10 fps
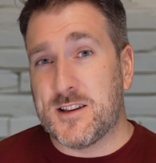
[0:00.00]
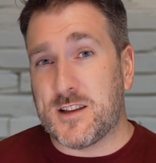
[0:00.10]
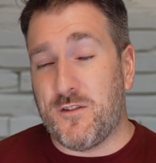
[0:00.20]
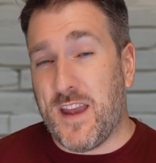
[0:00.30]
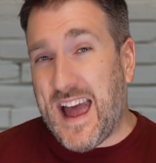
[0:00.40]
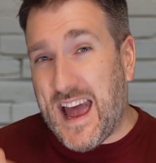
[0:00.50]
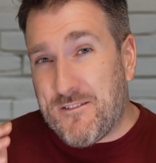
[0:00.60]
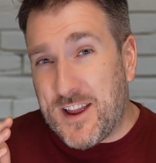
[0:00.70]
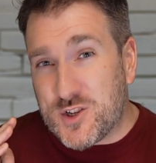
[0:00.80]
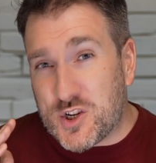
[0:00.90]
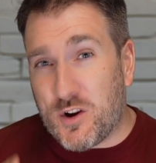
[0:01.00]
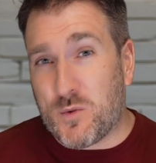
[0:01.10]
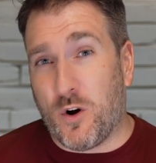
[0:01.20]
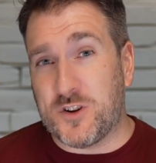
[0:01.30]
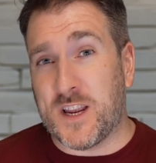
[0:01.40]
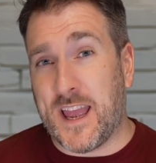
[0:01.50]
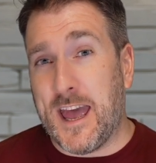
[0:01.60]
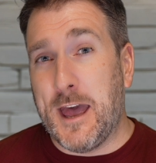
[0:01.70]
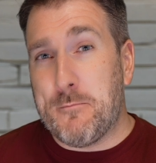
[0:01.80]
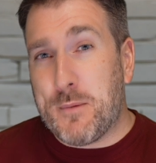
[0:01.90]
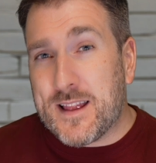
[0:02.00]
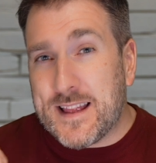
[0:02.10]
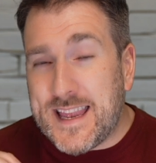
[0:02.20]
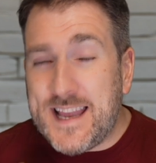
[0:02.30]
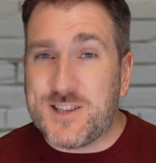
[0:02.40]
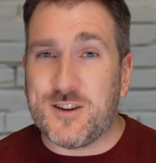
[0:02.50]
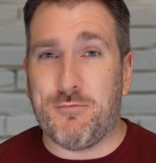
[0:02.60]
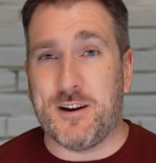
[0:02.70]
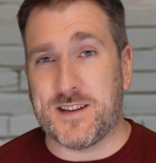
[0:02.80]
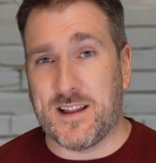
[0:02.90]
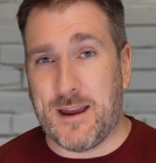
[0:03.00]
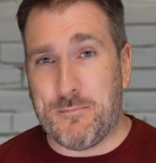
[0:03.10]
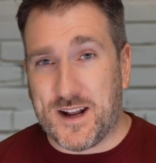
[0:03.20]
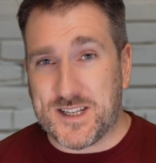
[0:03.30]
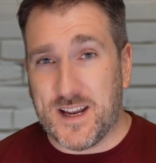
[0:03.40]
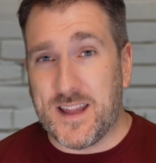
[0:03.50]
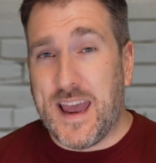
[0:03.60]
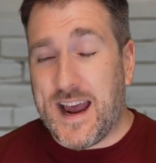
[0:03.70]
So if you have enjoyed watching it, please do press the like button.